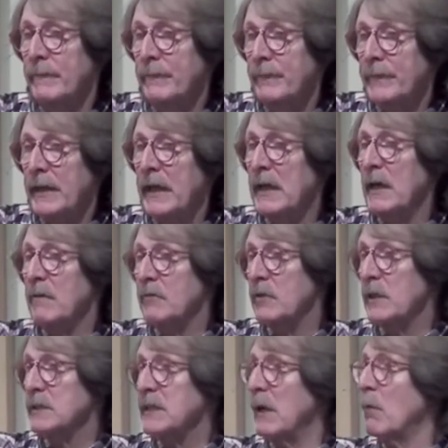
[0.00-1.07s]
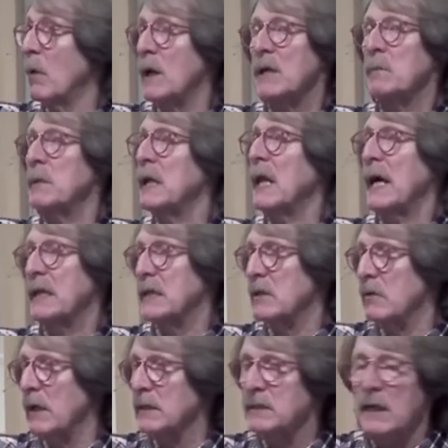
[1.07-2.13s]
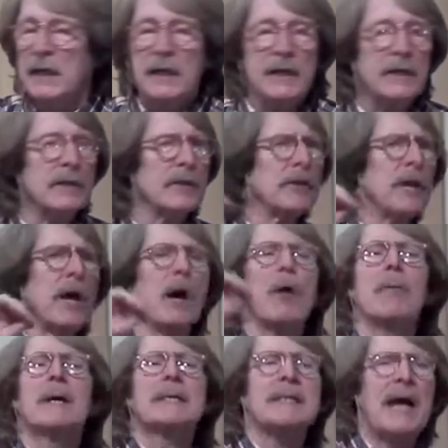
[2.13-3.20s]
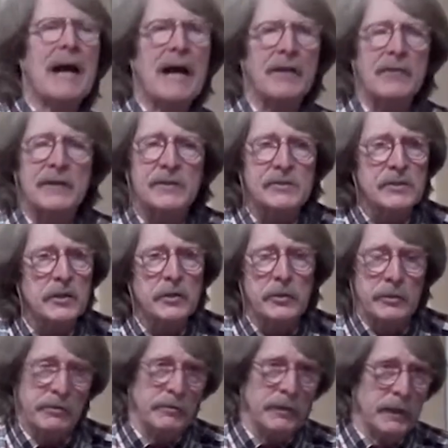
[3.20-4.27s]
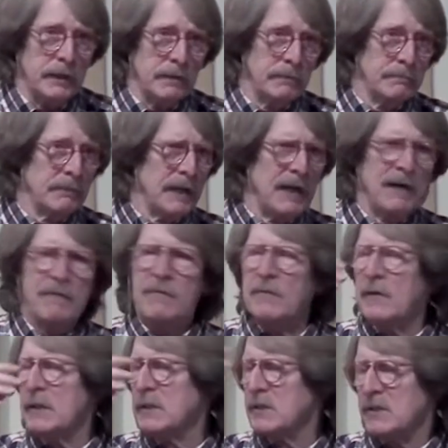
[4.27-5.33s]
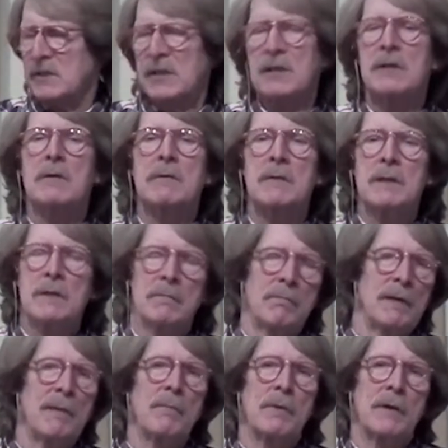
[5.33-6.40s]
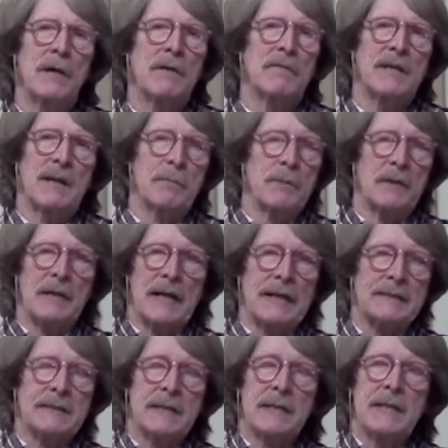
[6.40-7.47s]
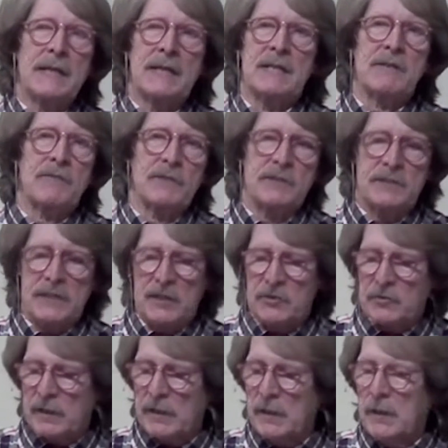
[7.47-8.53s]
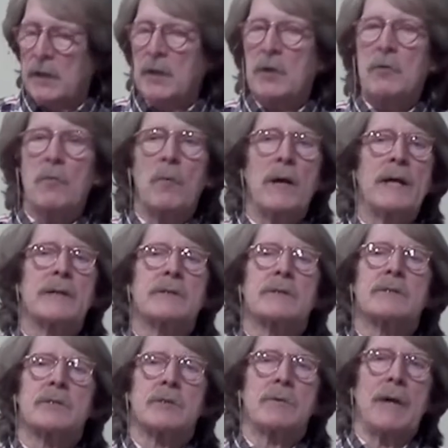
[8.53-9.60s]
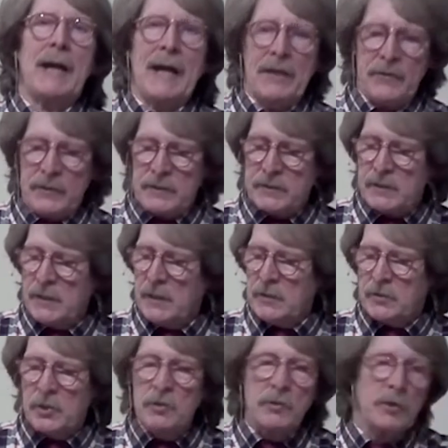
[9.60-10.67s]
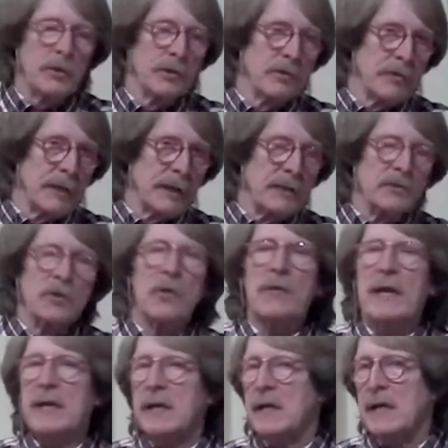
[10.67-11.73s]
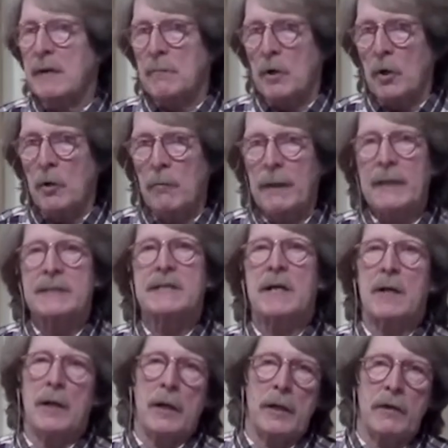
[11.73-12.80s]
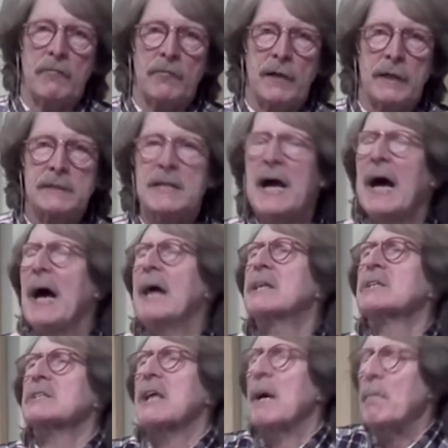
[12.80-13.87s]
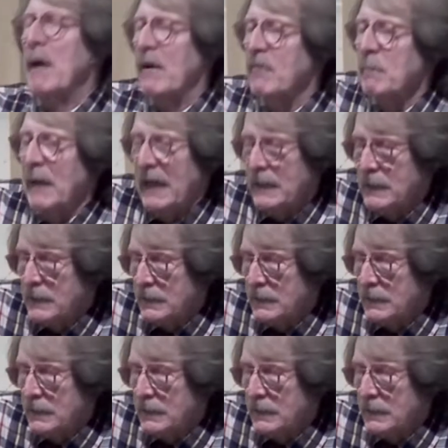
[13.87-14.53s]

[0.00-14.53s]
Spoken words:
They loved Greece. They wanted to be like the Greeks. They all went to Athens to learn Greek. Every single member of the upper class in the first century went to Athens to learn Greek so they could come home and tell all their friends, I just got back from Athens.